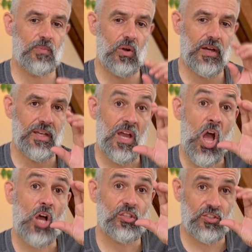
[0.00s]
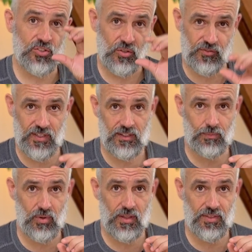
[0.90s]
by softening the
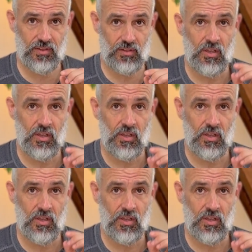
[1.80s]
breath,